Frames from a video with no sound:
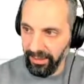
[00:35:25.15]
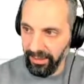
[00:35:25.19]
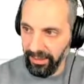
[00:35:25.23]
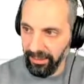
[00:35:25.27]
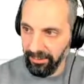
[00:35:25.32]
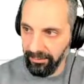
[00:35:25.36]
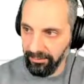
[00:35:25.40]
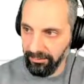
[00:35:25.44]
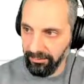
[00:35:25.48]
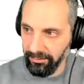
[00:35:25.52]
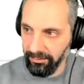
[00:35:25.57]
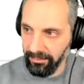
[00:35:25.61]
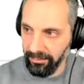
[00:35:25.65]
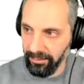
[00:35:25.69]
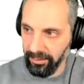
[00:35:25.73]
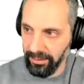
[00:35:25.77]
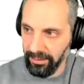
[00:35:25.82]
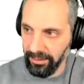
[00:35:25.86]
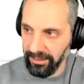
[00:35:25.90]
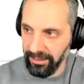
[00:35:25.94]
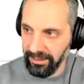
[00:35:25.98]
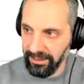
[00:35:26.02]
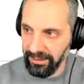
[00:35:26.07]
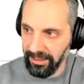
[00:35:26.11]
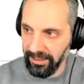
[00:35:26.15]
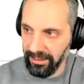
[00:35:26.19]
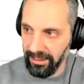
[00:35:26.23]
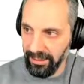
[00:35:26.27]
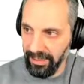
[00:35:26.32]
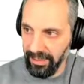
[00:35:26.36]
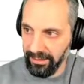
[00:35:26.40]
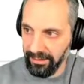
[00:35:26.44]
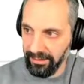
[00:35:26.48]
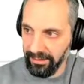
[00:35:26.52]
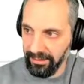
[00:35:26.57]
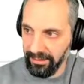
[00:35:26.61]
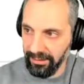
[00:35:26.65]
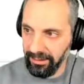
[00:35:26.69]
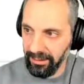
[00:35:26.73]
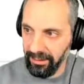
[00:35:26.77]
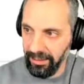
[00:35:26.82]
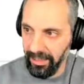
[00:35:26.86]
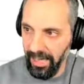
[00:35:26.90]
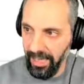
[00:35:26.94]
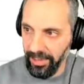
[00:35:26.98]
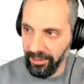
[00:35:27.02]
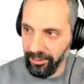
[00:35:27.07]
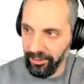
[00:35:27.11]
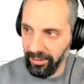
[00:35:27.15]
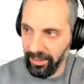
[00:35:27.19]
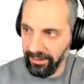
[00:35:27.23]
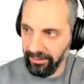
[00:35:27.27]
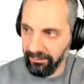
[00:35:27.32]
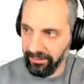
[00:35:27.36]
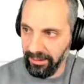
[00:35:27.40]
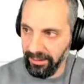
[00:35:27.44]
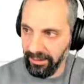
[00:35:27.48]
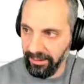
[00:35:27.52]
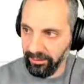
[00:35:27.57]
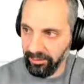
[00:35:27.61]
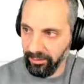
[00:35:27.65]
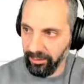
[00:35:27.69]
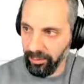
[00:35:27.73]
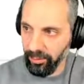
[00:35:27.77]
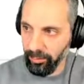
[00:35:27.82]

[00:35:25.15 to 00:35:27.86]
You can extend that Azure Active Directory,